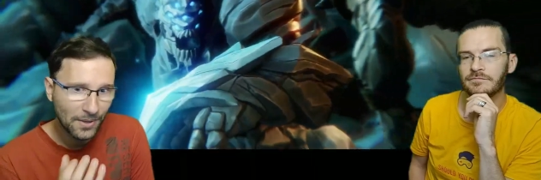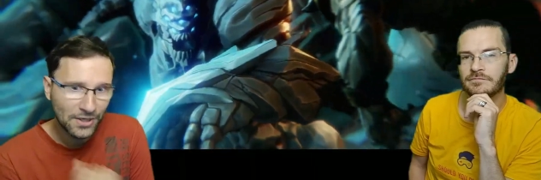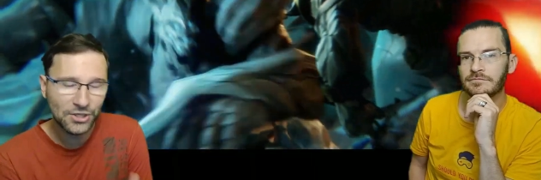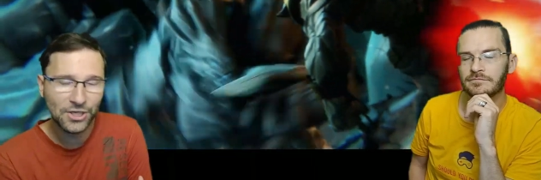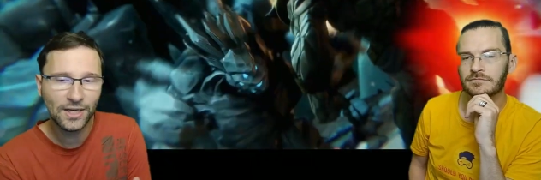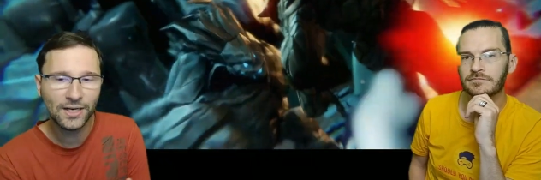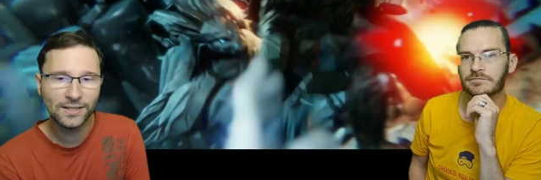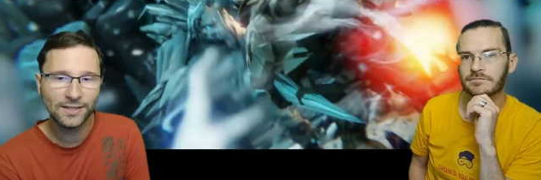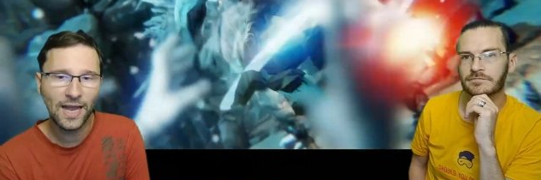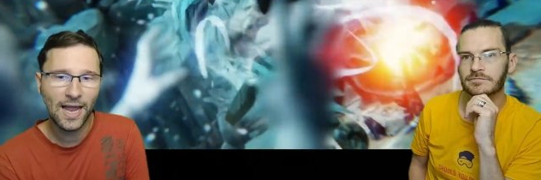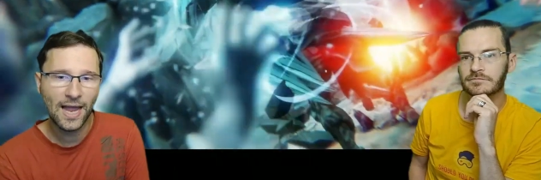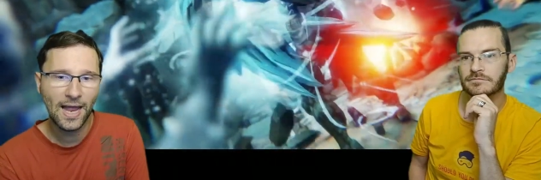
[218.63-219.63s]
Speaker 1: Gs,
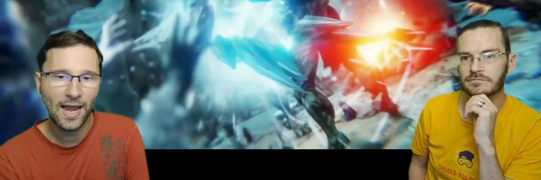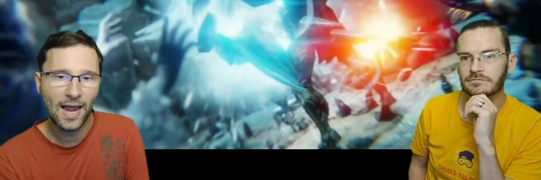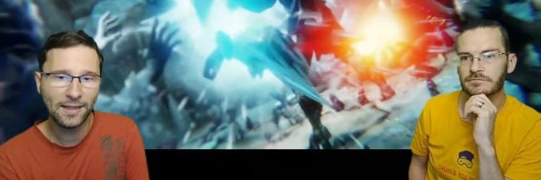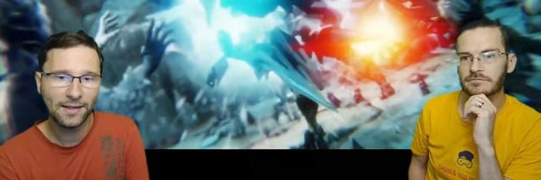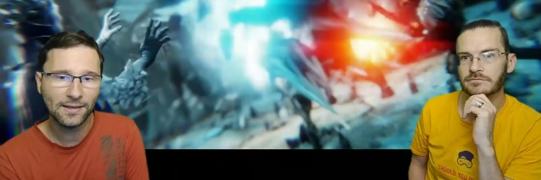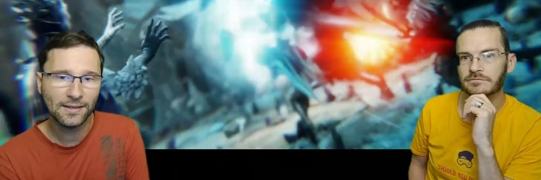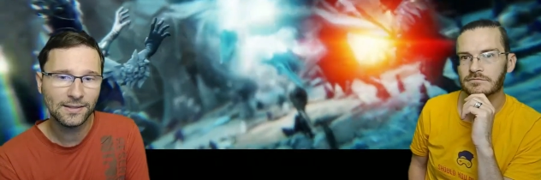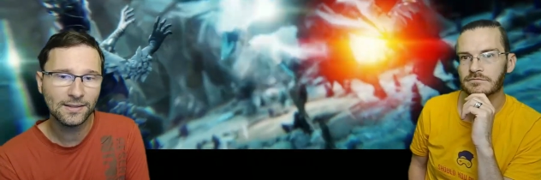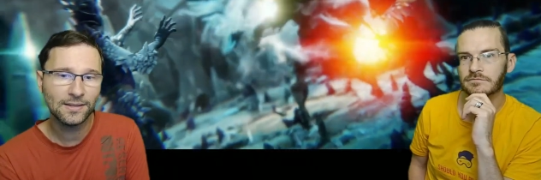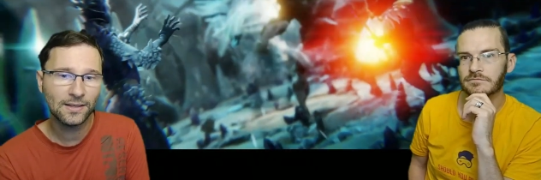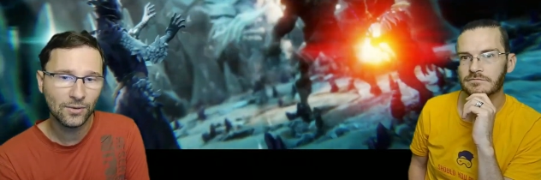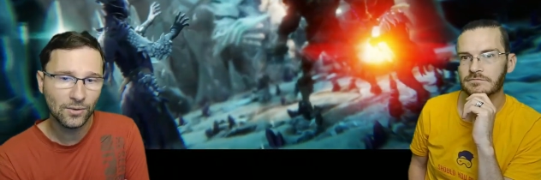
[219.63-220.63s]
and I think this is
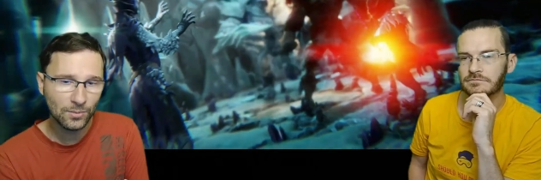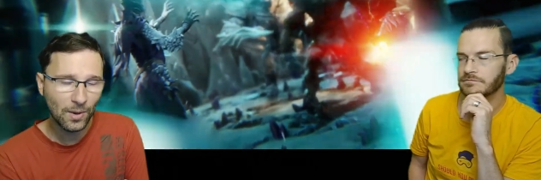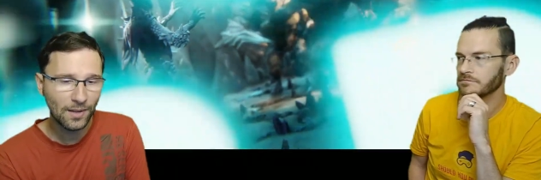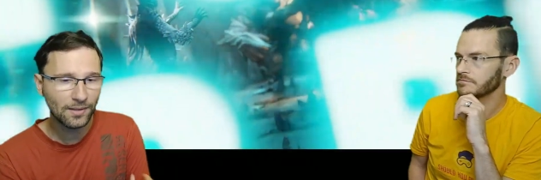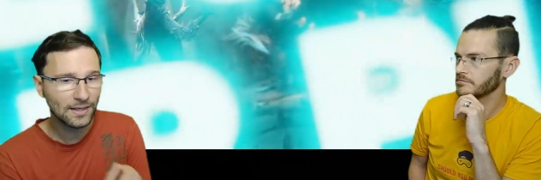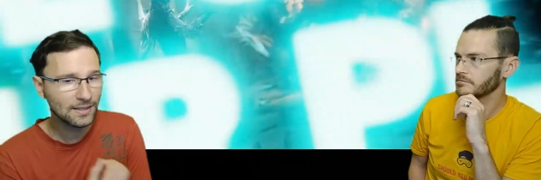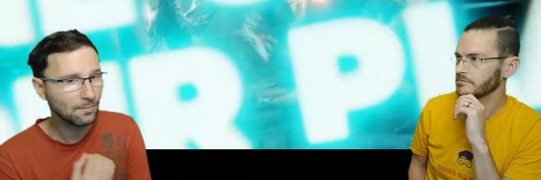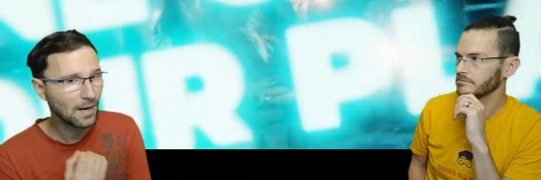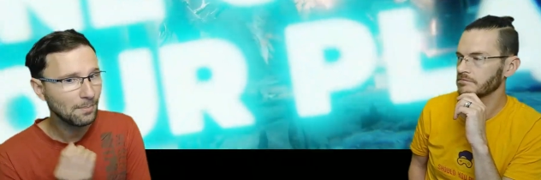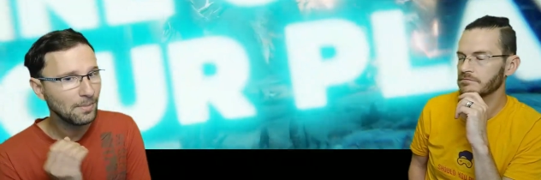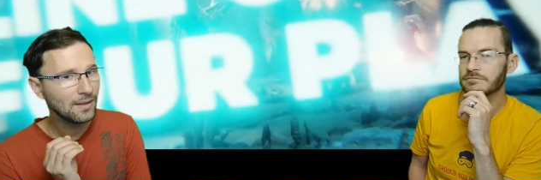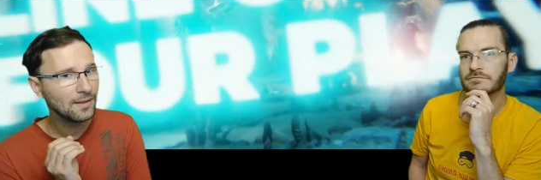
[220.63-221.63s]
a good one. This
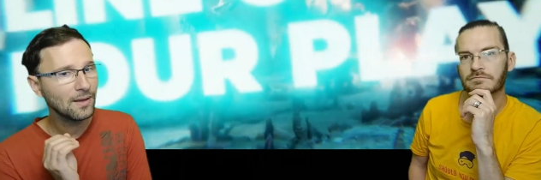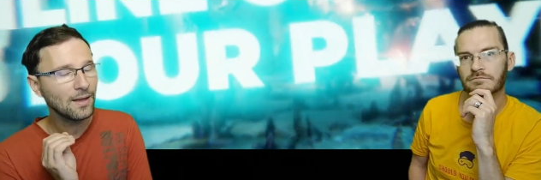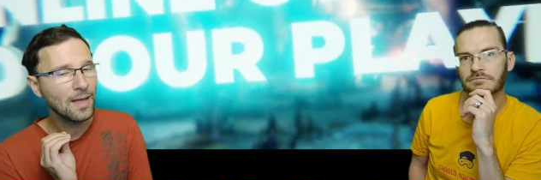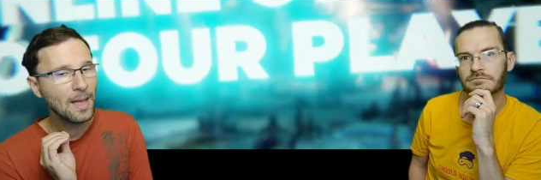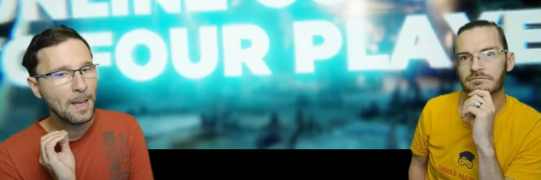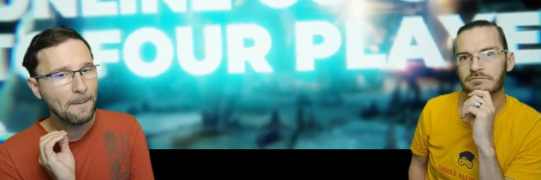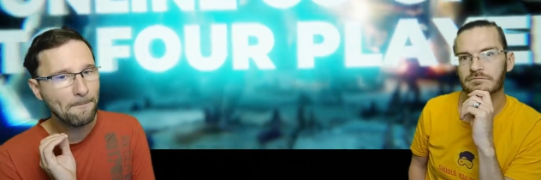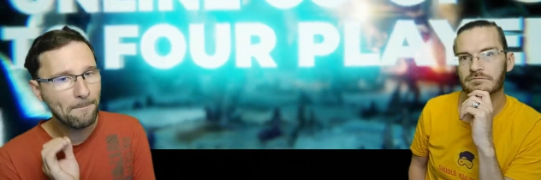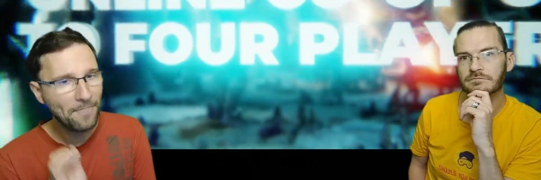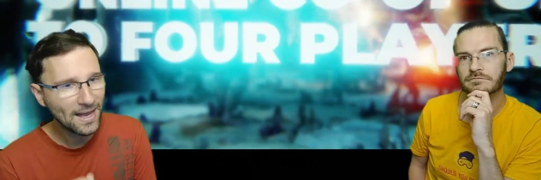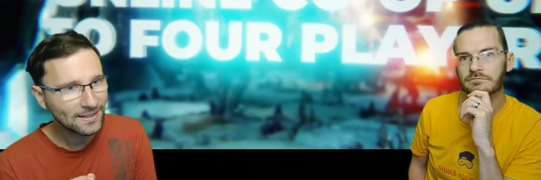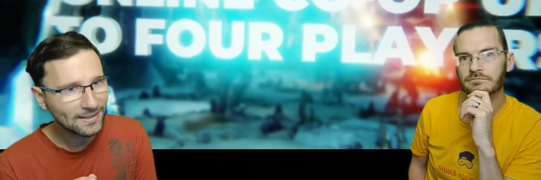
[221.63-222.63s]
might be the
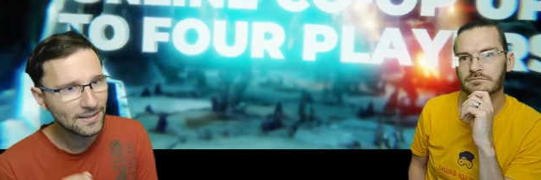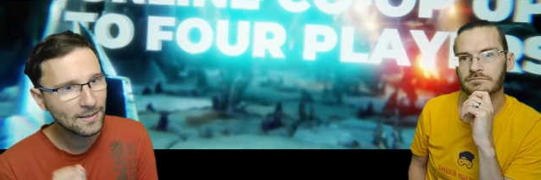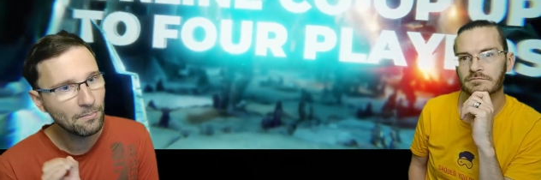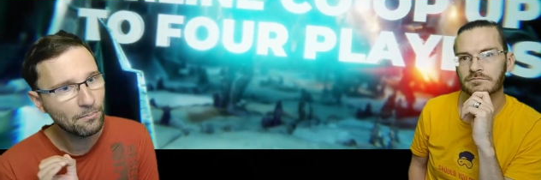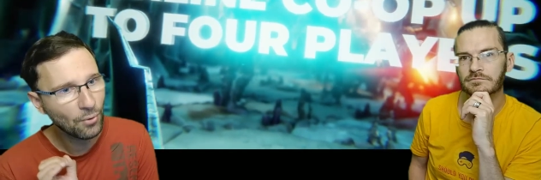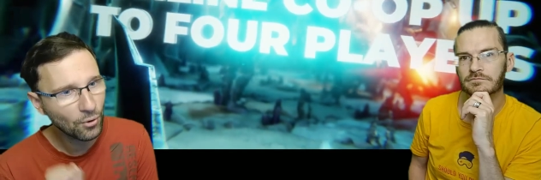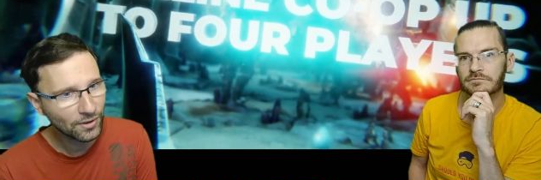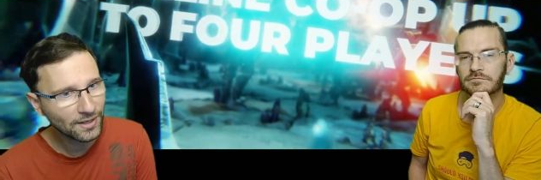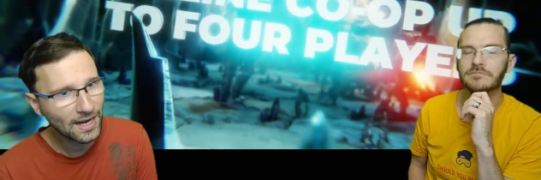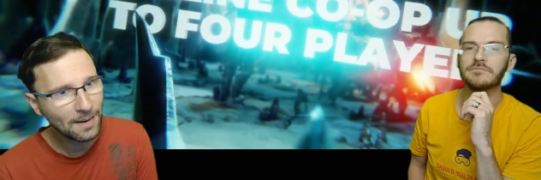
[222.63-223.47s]
best board game